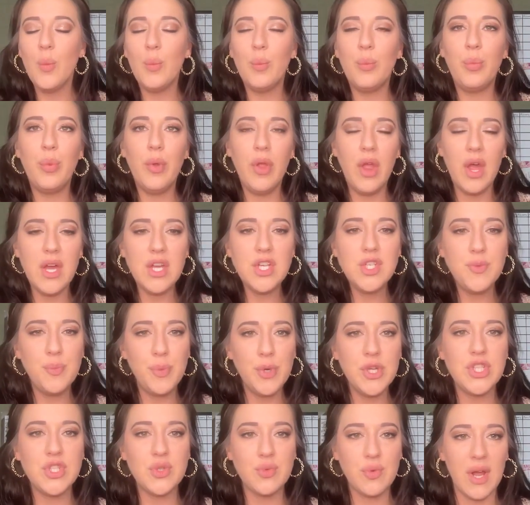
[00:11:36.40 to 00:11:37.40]
Blush
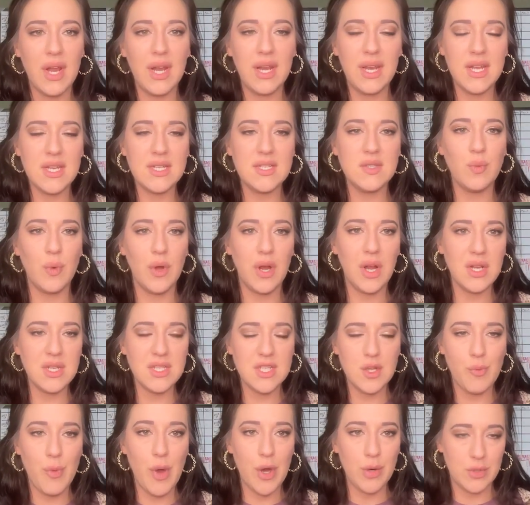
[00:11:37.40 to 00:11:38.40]
puts redness where it's
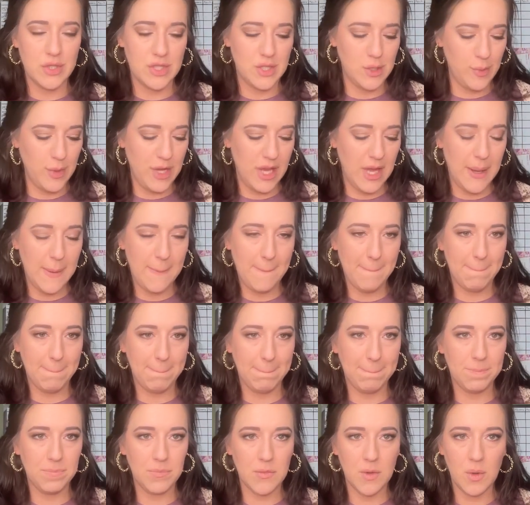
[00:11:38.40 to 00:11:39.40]
supposed to be.
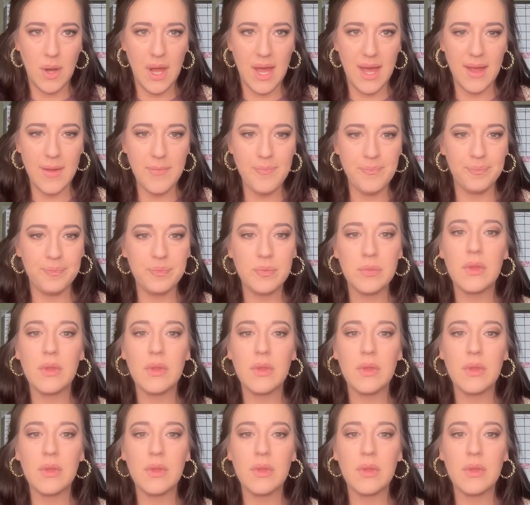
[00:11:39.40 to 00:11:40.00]
Okay.